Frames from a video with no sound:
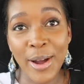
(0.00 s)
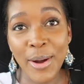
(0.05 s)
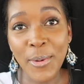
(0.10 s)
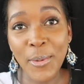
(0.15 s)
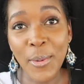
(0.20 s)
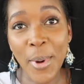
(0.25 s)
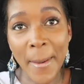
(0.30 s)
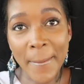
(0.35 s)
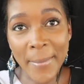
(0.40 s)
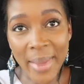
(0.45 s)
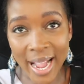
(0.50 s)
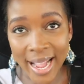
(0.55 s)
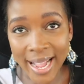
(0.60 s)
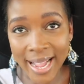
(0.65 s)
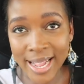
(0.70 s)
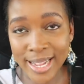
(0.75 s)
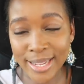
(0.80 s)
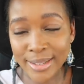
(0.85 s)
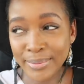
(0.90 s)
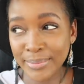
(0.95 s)

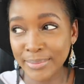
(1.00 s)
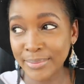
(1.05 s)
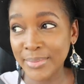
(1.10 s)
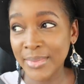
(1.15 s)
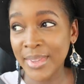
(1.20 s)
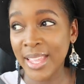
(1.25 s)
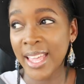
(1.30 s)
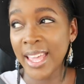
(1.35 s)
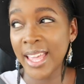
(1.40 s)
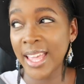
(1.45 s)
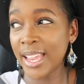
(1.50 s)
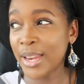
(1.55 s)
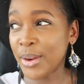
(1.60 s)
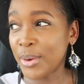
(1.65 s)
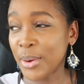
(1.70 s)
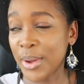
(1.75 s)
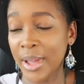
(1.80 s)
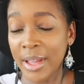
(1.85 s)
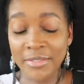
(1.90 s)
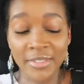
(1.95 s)
Wama.
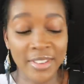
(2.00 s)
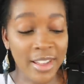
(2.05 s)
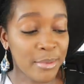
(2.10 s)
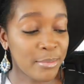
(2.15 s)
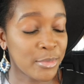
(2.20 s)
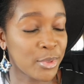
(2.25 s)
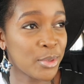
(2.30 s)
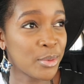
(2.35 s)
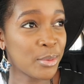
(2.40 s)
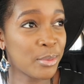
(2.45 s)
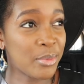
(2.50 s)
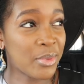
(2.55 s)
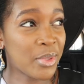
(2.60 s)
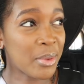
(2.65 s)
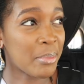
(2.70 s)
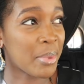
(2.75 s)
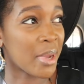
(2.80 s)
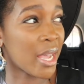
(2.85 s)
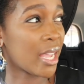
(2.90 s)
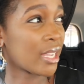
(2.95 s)
Anyway, I've come to the
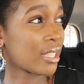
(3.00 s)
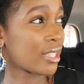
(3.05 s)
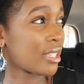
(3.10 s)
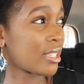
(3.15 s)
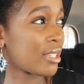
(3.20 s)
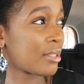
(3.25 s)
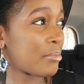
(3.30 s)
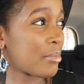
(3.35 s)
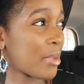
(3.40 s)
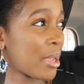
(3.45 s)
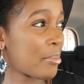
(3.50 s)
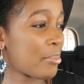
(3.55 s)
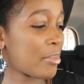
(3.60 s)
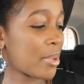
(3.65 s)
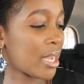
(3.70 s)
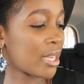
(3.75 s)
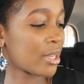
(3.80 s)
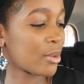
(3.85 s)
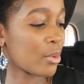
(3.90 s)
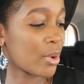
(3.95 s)
bank. My
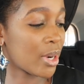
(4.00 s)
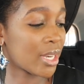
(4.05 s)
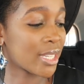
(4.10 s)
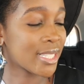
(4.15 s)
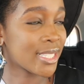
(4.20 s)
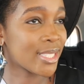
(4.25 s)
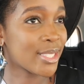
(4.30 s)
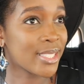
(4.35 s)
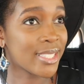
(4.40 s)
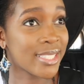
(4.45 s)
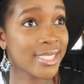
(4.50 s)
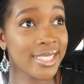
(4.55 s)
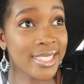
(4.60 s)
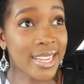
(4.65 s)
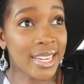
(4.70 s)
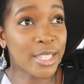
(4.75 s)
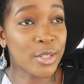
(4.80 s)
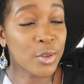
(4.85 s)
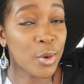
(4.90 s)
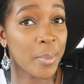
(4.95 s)
bank work
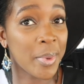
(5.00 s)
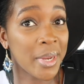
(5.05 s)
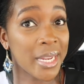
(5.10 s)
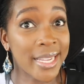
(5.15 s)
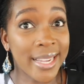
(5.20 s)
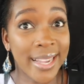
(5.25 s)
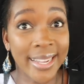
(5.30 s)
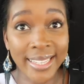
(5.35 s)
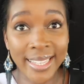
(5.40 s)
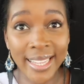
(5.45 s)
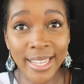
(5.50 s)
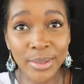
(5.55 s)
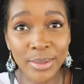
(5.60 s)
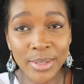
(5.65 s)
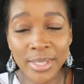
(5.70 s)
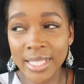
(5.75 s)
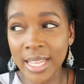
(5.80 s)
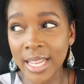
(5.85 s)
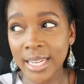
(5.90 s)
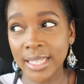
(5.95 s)
started opening again on
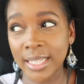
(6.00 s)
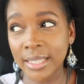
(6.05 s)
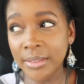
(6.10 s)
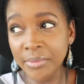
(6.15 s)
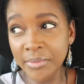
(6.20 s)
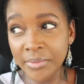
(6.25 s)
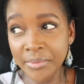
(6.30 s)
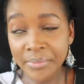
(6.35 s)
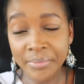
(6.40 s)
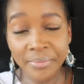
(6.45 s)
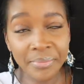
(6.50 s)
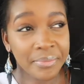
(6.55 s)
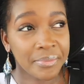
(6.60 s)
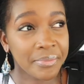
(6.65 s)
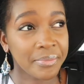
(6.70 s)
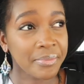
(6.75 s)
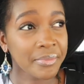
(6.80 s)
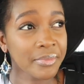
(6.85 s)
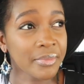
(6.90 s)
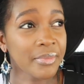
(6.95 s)
Sunday.
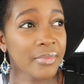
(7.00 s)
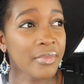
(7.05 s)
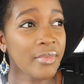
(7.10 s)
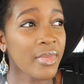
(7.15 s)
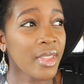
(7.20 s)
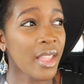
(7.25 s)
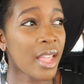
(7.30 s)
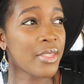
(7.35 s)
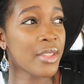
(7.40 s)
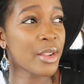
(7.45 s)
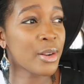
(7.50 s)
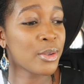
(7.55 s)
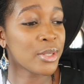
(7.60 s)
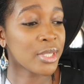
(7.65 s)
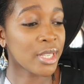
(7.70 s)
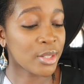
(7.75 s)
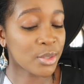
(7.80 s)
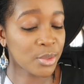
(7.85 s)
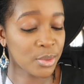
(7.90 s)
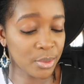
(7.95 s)
And they close
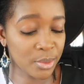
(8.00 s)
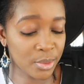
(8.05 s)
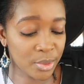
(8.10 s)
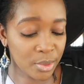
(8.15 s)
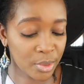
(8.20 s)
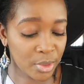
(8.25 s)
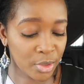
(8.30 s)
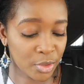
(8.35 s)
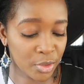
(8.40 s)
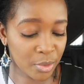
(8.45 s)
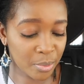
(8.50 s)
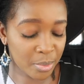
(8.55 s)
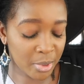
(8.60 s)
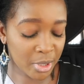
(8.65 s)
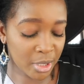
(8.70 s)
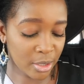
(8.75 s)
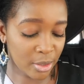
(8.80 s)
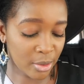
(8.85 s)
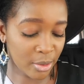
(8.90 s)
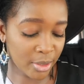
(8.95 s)
at 2, so it should be
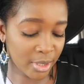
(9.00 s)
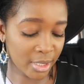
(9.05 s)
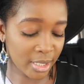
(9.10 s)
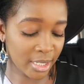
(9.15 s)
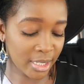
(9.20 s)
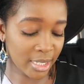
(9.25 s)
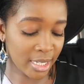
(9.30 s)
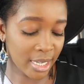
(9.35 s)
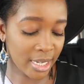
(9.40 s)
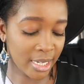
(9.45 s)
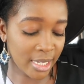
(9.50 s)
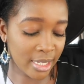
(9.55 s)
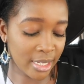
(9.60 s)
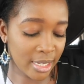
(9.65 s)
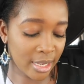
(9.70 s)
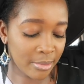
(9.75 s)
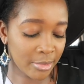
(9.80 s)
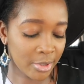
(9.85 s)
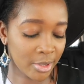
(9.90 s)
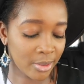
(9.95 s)
closing
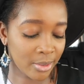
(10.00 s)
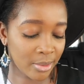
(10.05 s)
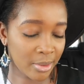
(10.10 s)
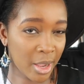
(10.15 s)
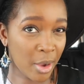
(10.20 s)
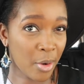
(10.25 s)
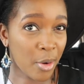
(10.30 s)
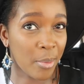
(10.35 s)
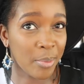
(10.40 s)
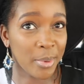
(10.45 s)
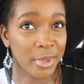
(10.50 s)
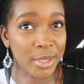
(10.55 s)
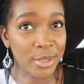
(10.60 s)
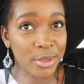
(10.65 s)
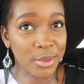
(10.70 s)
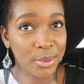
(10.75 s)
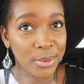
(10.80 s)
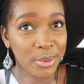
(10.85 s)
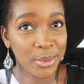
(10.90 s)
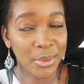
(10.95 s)
anytime soon. I hope it's
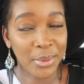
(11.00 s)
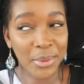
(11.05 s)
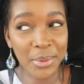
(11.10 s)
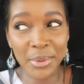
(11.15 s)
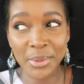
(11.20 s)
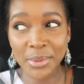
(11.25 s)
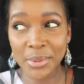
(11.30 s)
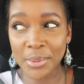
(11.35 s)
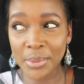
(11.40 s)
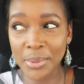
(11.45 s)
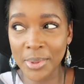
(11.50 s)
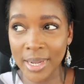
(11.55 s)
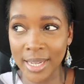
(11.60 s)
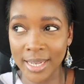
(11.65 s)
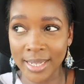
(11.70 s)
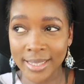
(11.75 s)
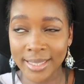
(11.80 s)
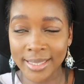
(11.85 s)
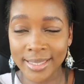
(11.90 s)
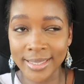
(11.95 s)
2, not
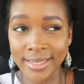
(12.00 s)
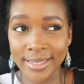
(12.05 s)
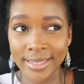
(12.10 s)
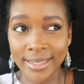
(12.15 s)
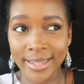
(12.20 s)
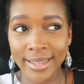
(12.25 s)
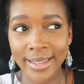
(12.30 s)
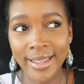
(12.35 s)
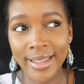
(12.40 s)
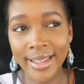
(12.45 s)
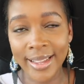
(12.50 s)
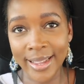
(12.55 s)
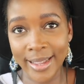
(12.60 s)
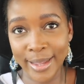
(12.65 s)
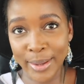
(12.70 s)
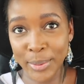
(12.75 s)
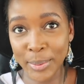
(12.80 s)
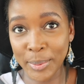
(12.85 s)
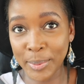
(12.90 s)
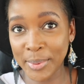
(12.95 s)
1. I
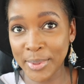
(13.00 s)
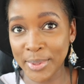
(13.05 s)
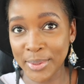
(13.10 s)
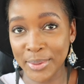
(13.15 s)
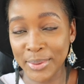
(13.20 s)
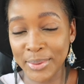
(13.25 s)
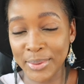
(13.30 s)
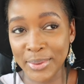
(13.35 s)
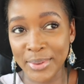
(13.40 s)
hope so.